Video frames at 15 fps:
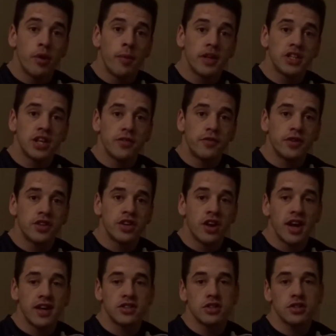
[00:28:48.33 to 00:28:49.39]
much it for
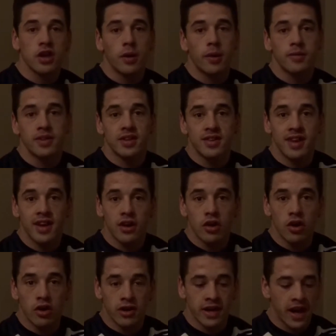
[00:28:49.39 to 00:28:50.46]
tonight. It's just gone up to 10
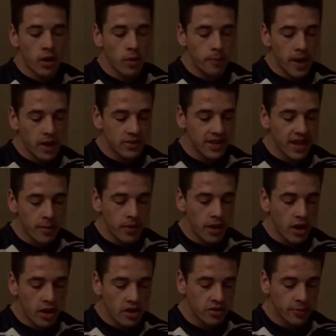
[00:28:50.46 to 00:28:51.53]
o'clock now. About to get my
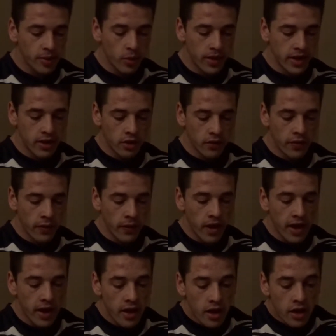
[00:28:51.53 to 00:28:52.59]
last meal in of the
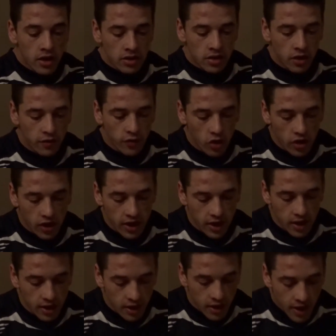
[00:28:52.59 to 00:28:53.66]
night. So I've got
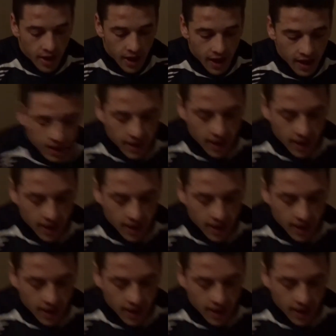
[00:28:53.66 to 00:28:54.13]
here 8